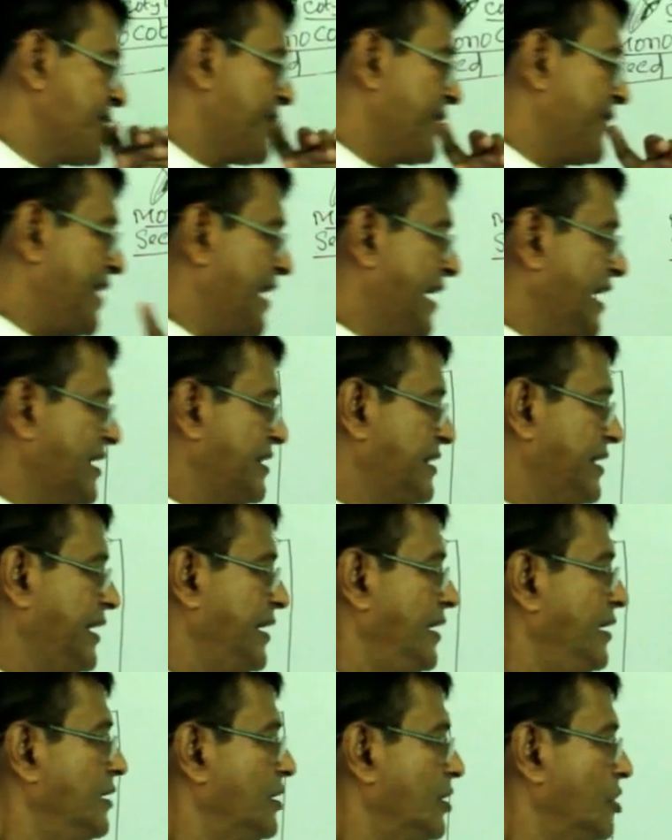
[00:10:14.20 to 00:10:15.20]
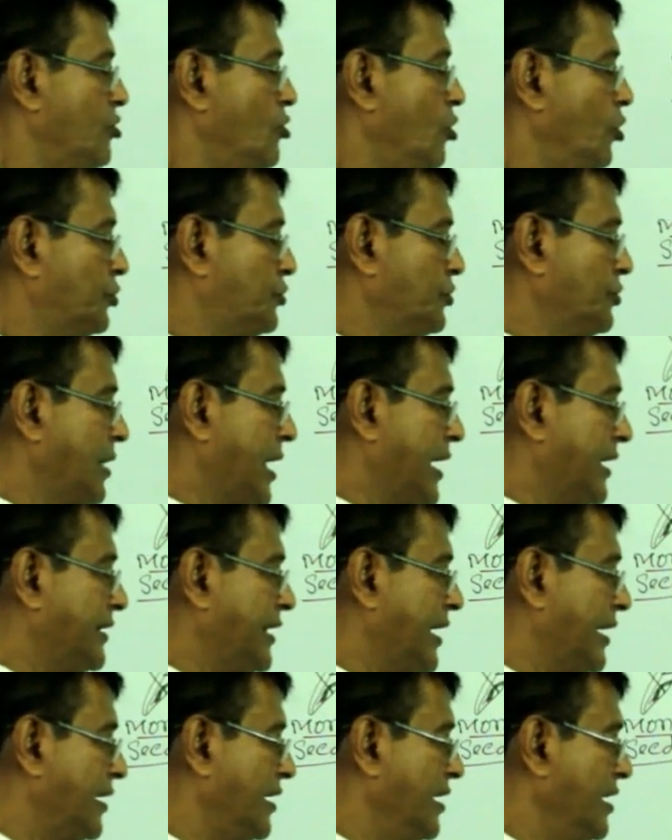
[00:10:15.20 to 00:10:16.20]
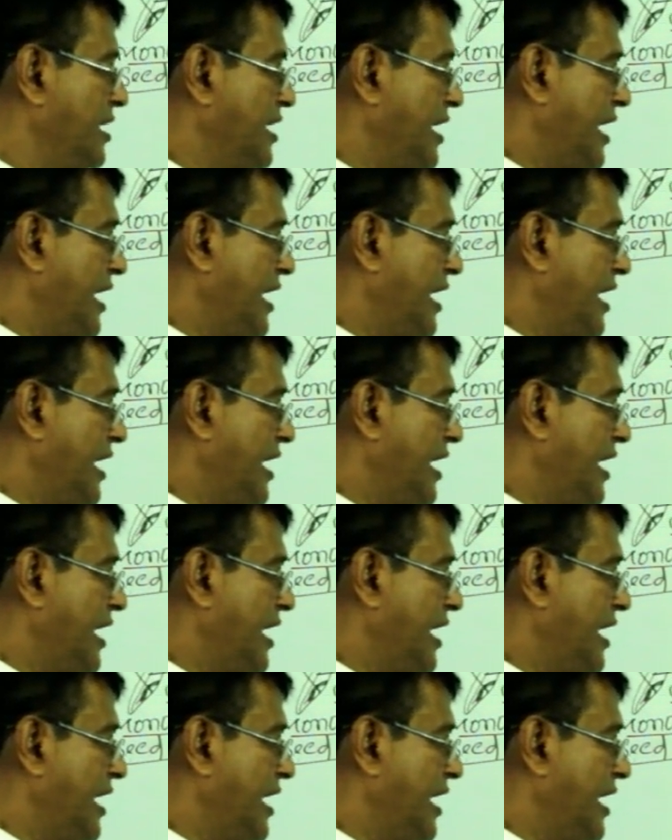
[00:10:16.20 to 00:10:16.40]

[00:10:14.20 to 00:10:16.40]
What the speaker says: There they go through like that.